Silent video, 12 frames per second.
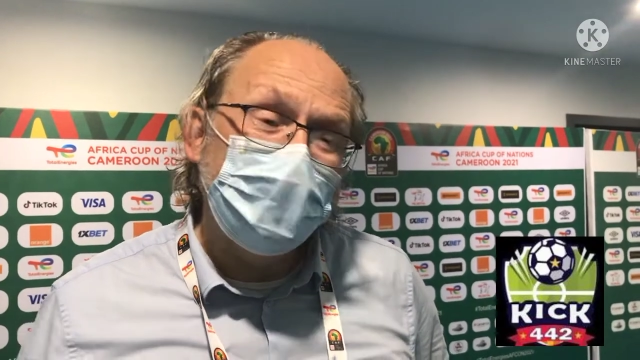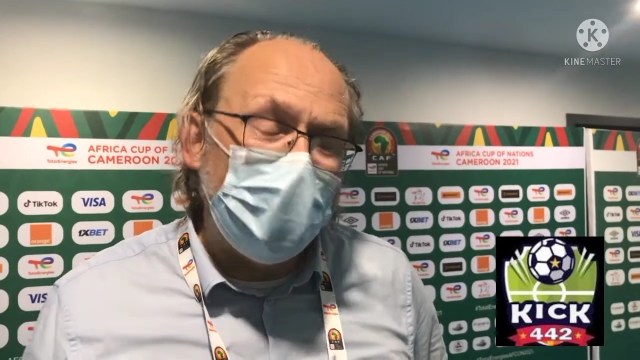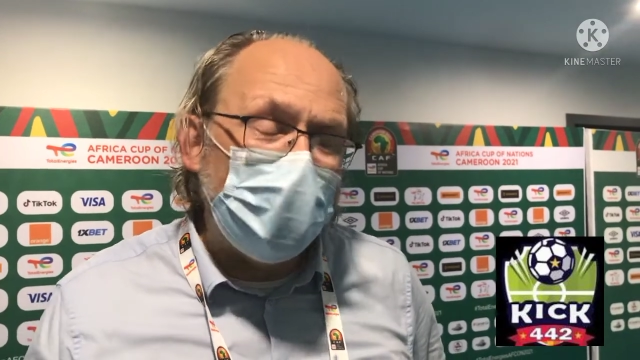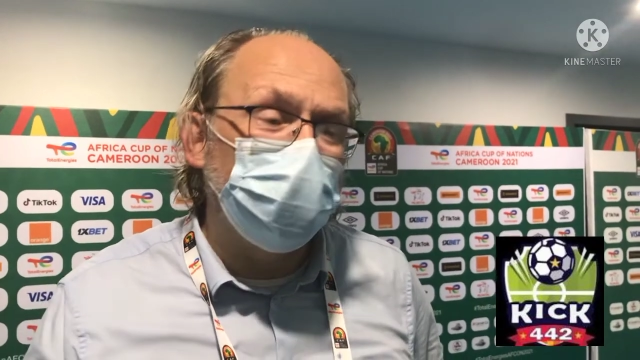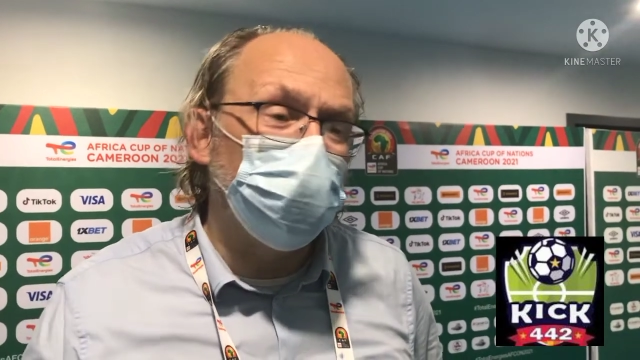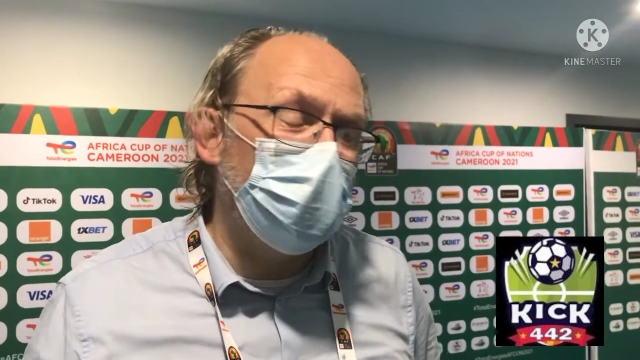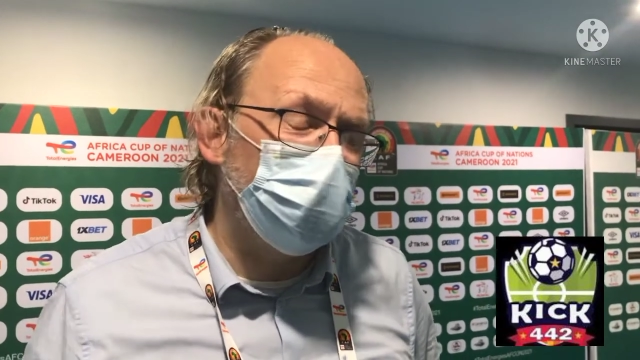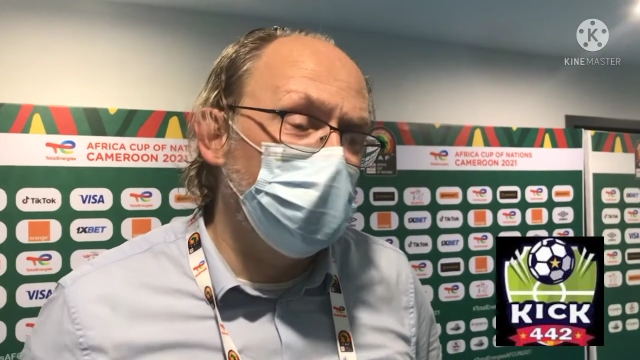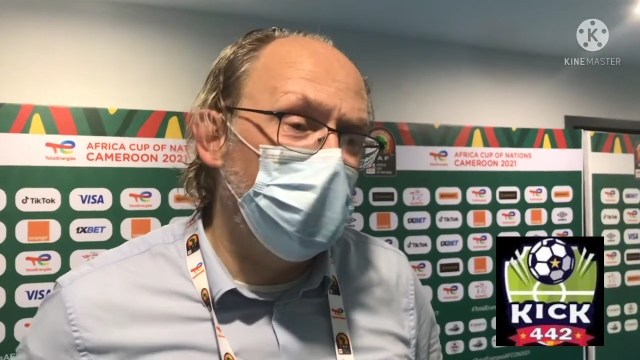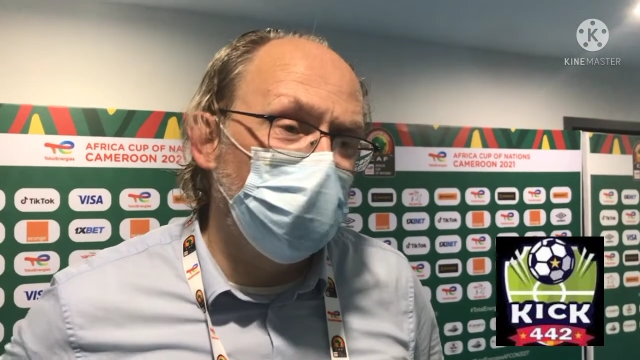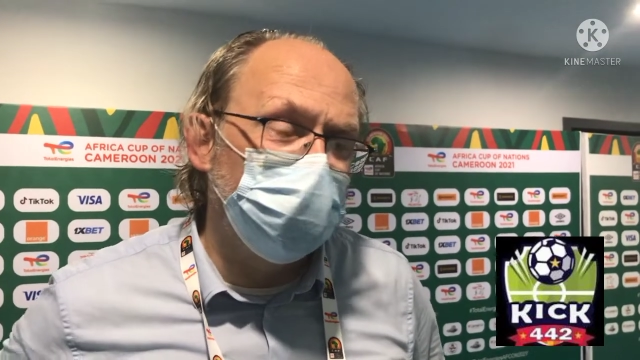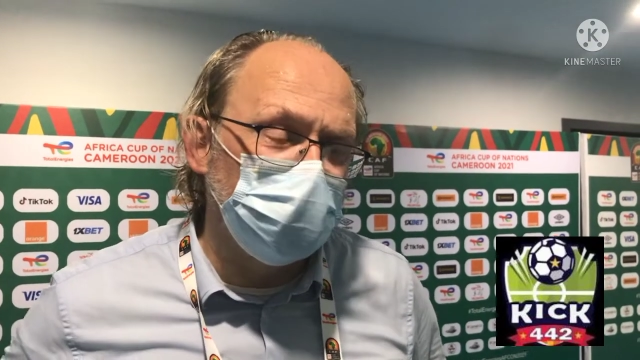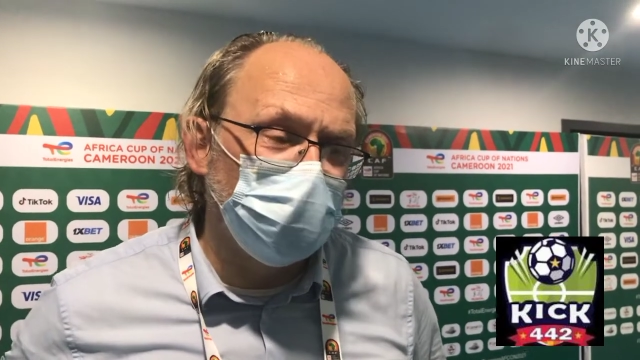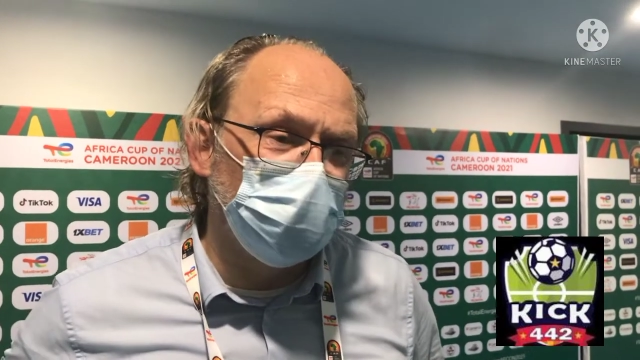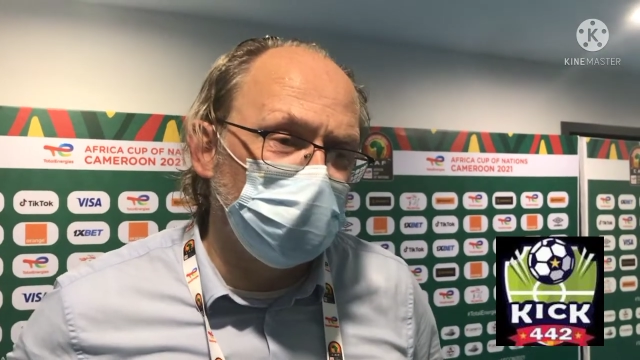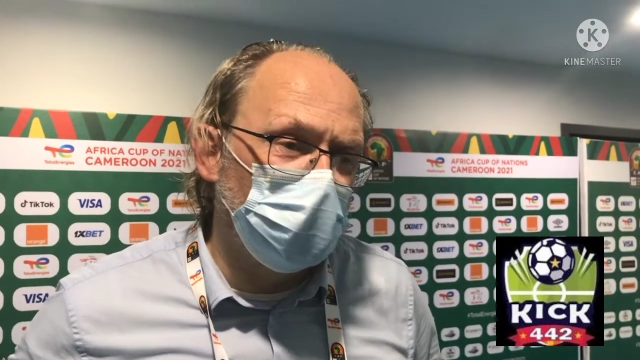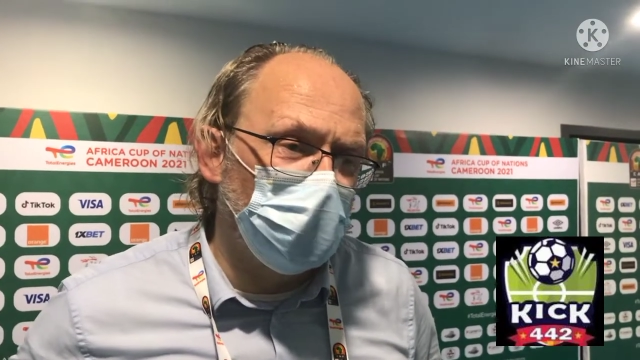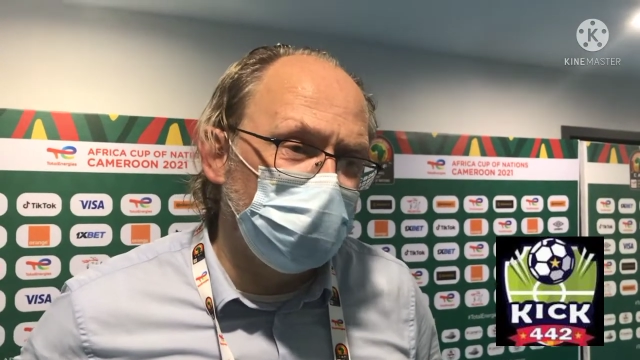Thanks once more for the
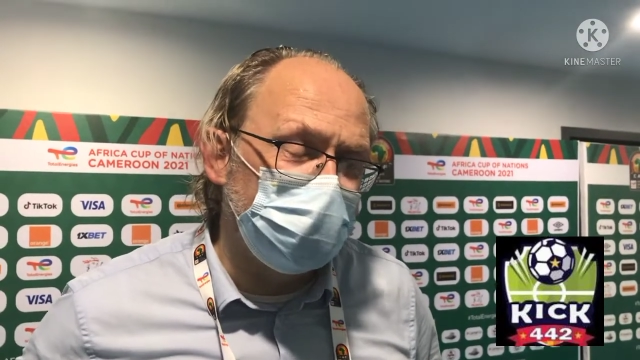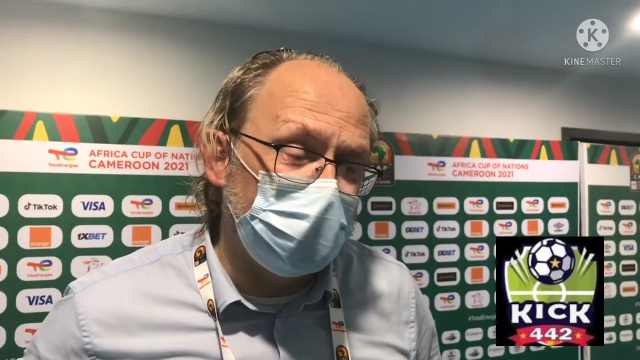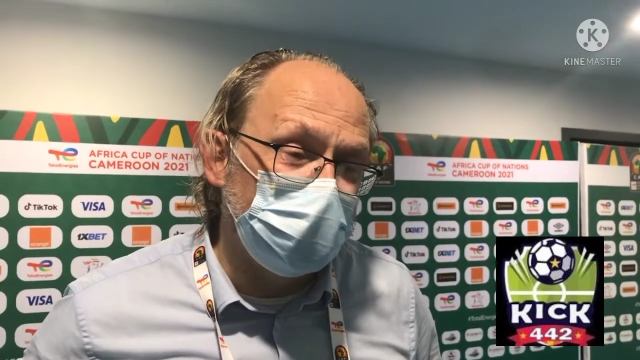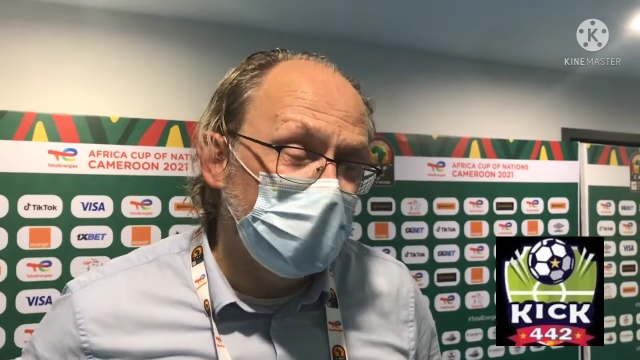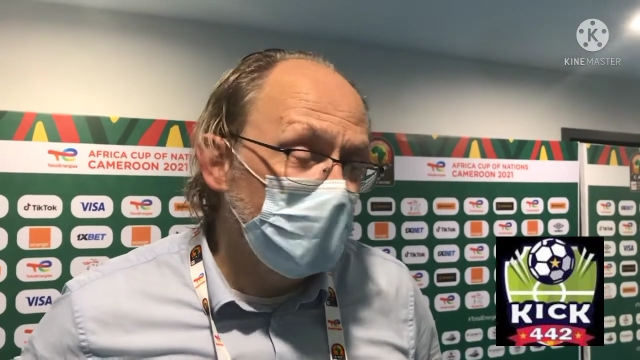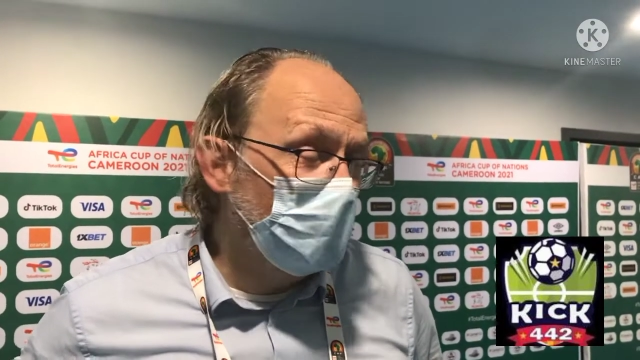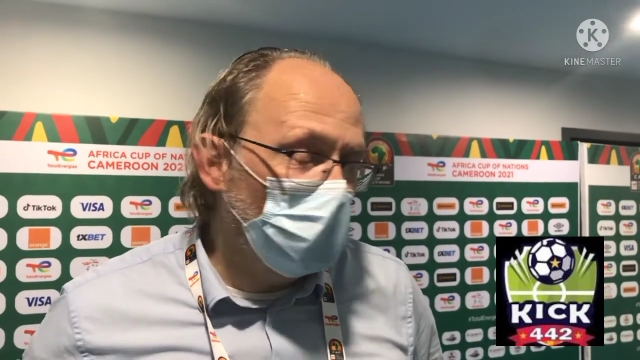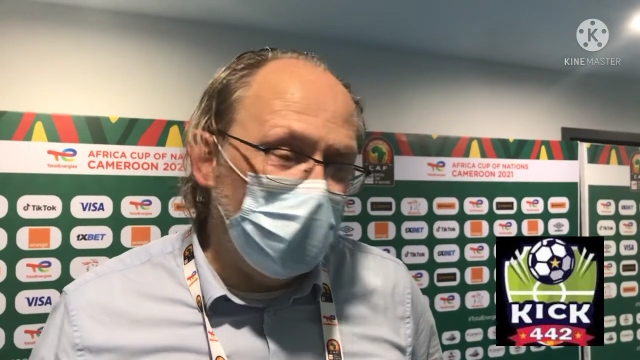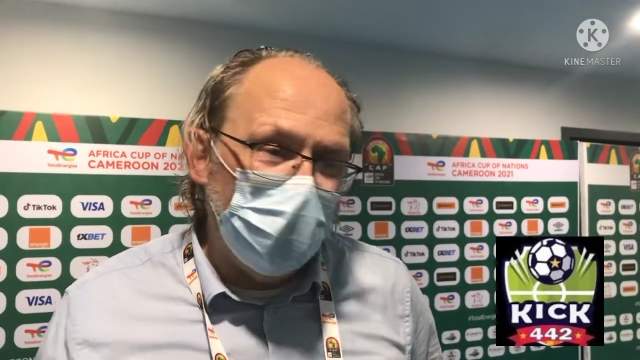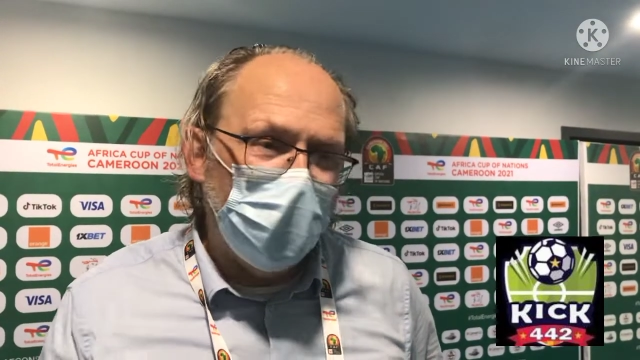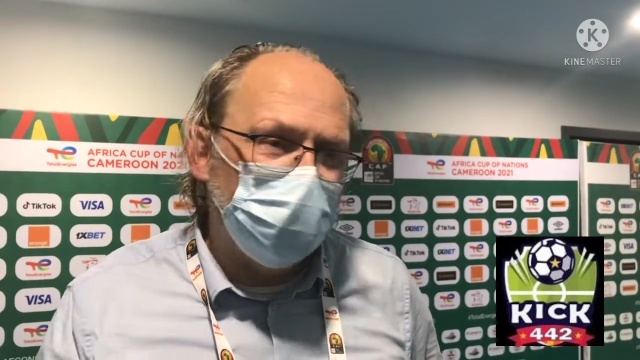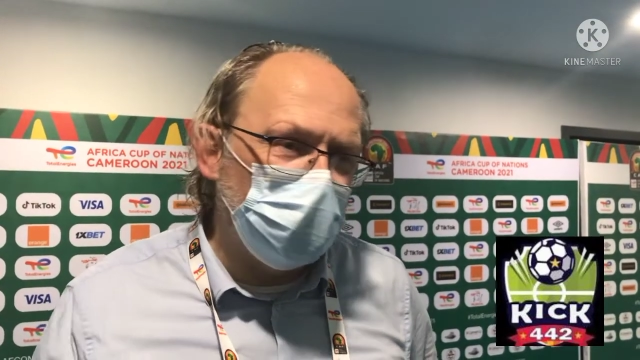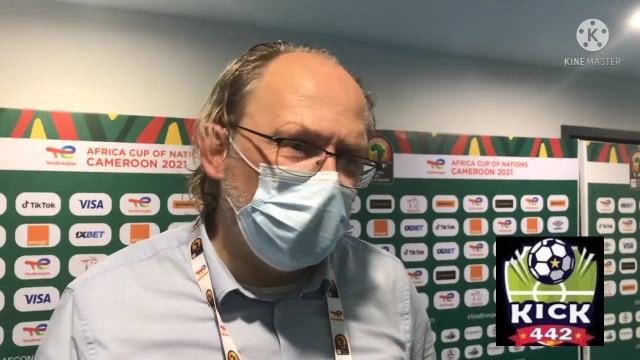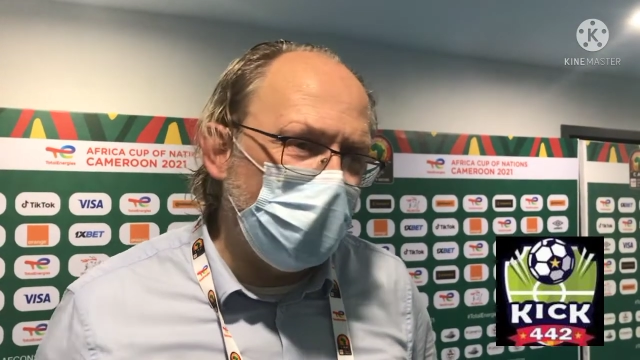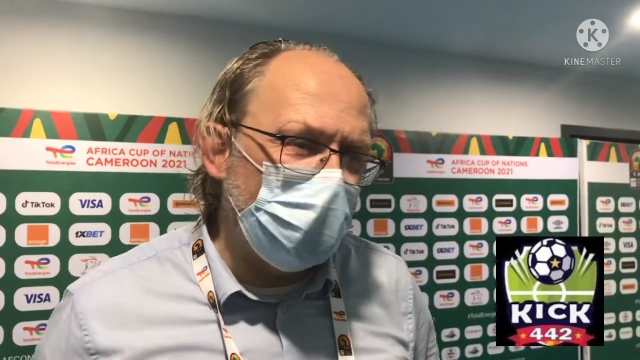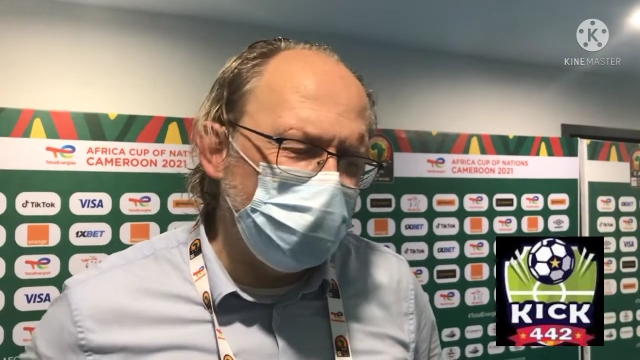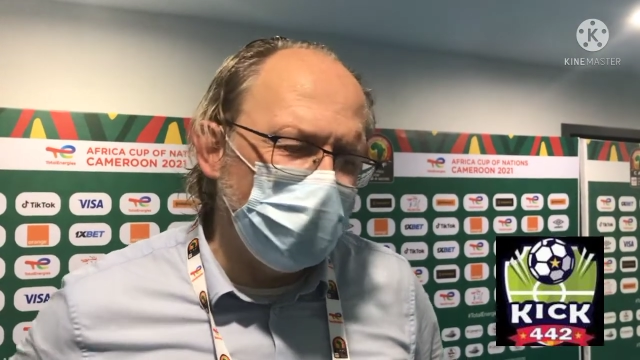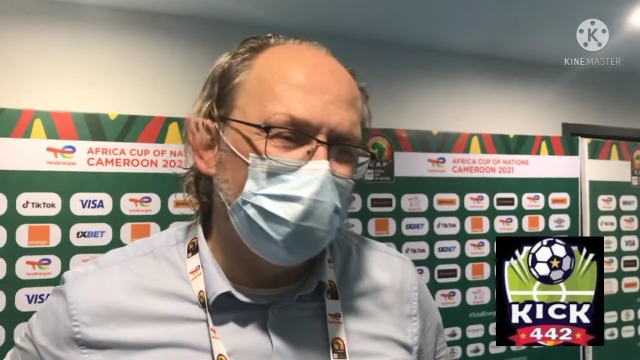support and we love you,
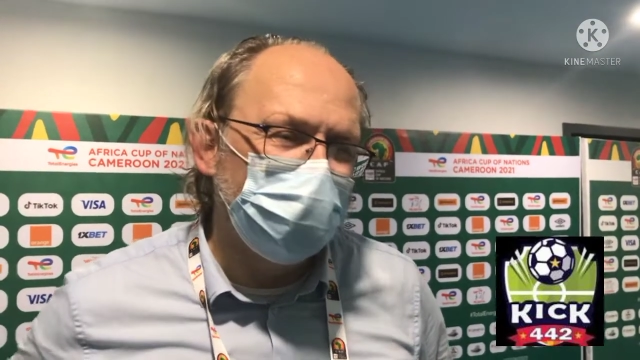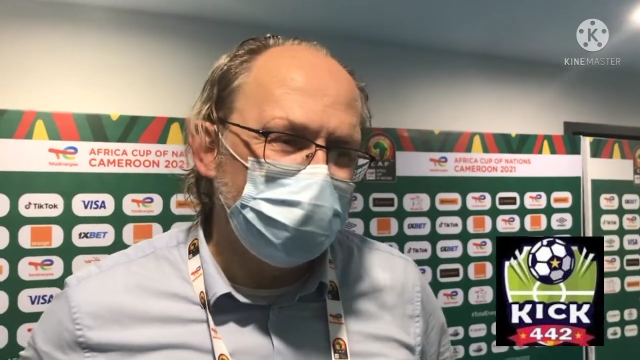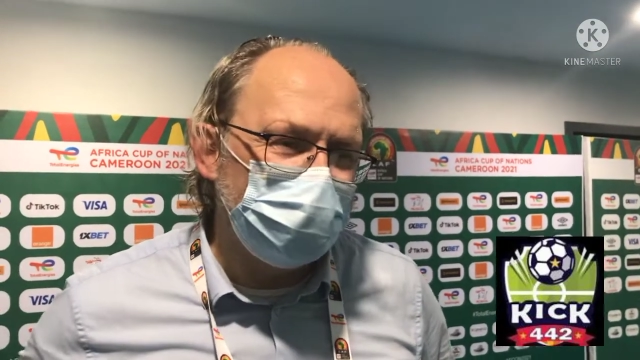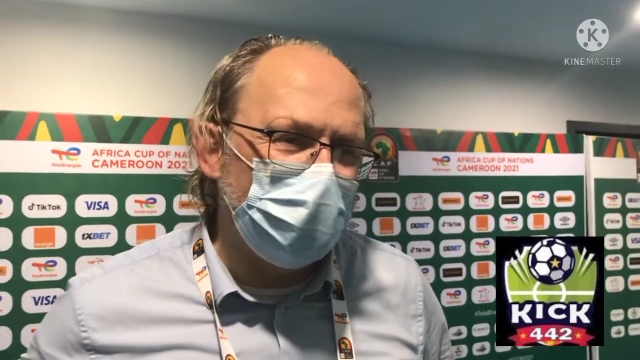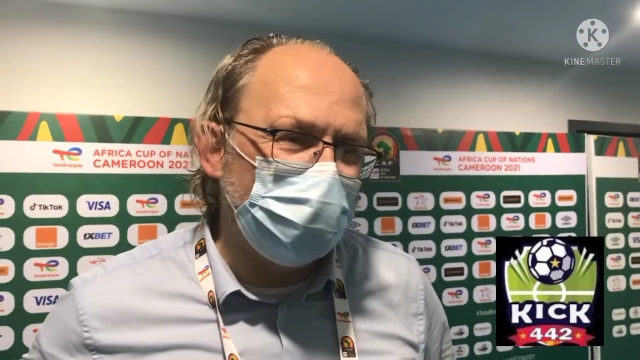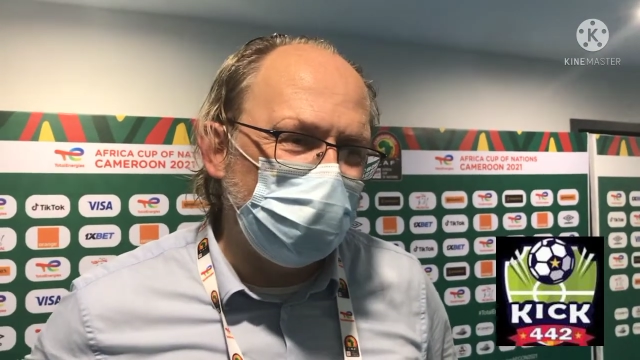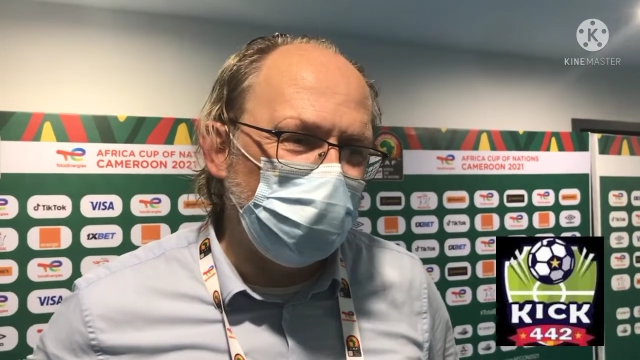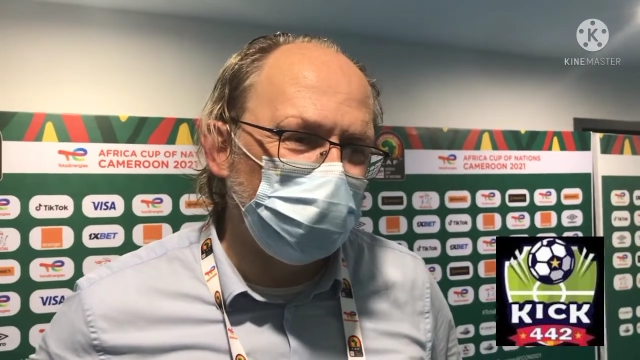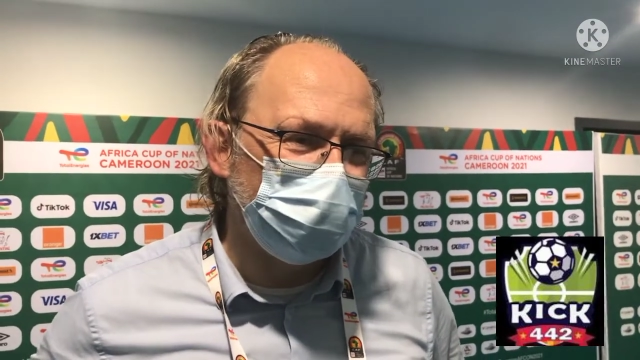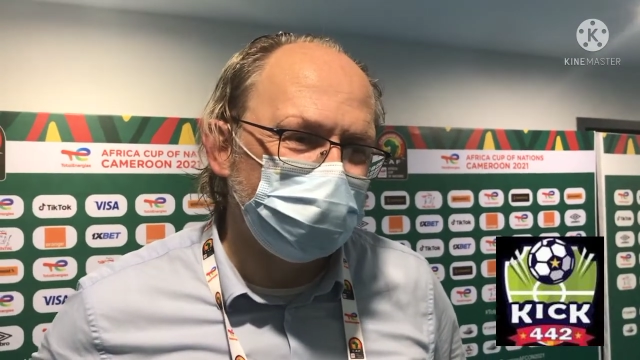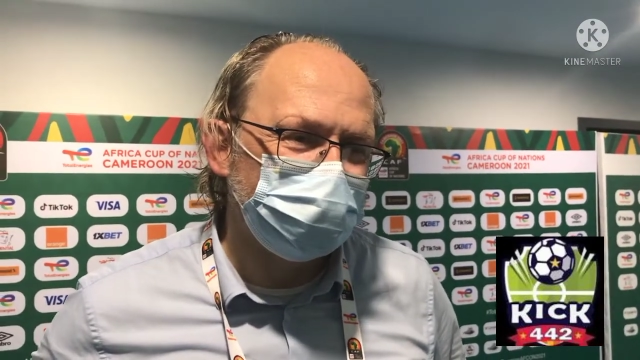Gambia. Thank you.